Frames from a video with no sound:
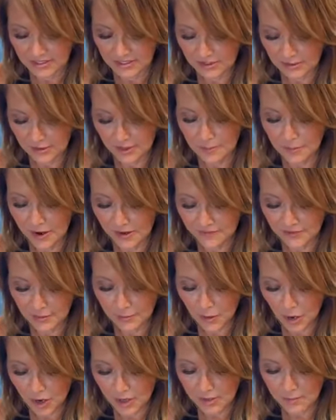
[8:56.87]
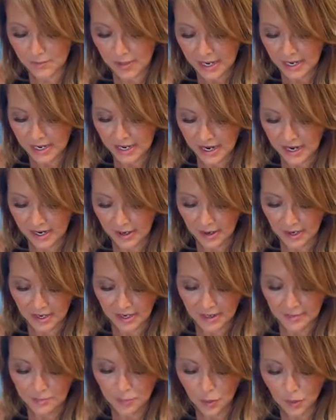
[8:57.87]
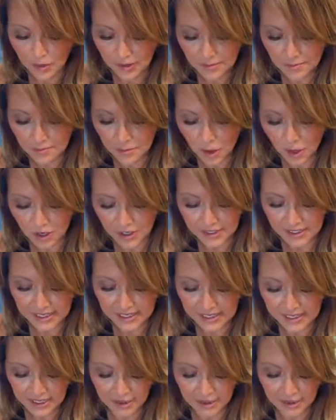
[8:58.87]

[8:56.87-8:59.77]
Just scrape off the bottom. Important part